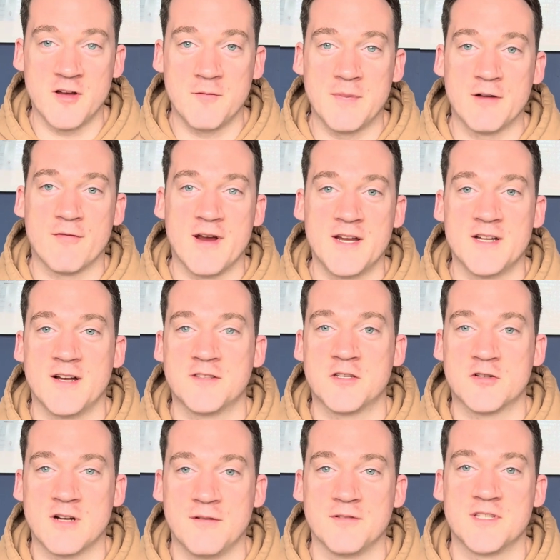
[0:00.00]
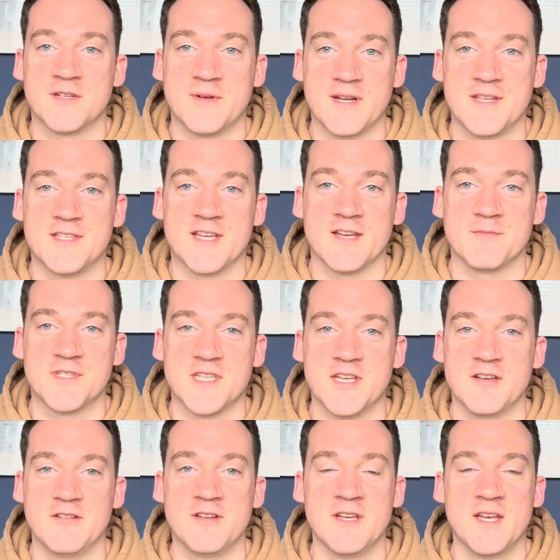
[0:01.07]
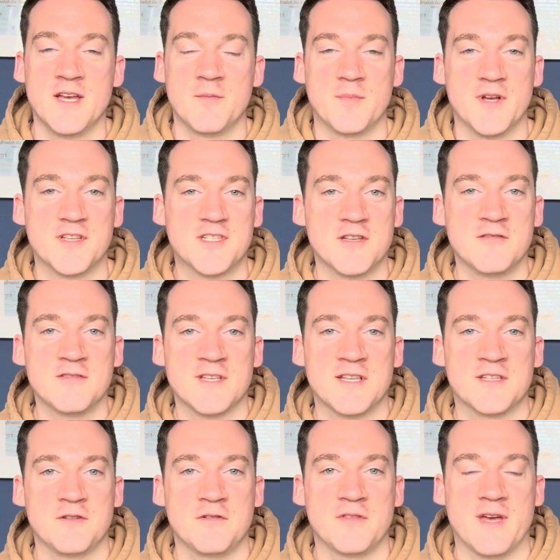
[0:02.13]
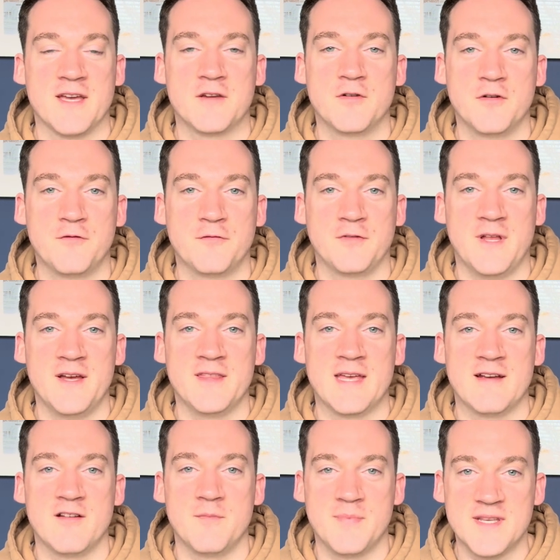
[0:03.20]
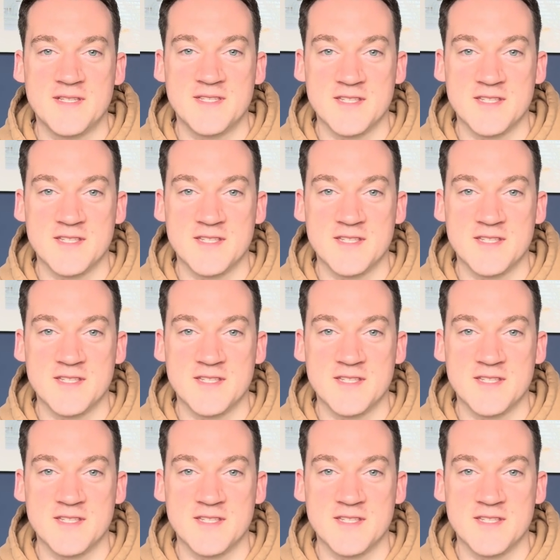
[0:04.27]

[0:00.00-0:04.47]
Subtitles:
my radar to travel to anytime soon, but as soon as I saw that I could fly there in business